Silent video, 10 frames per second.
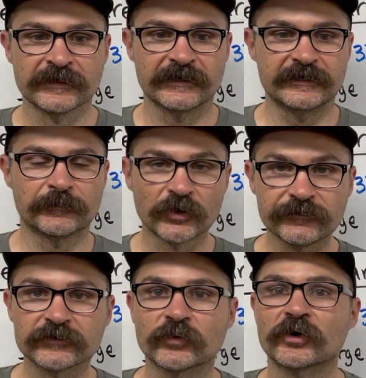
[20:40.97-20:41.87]
in a
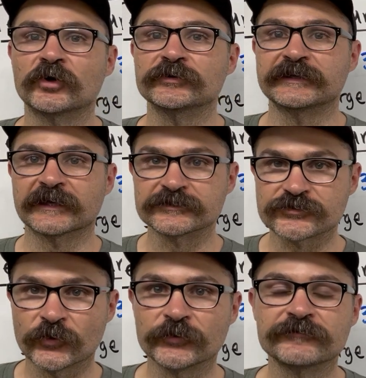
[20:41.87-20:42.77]
perfect world, in a
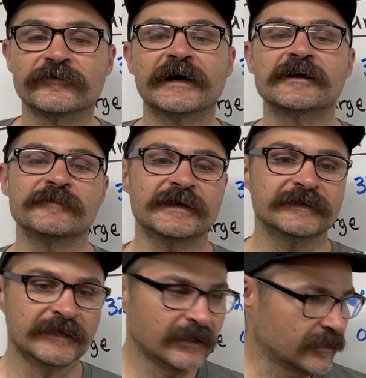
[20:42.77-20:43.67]
controlled environment,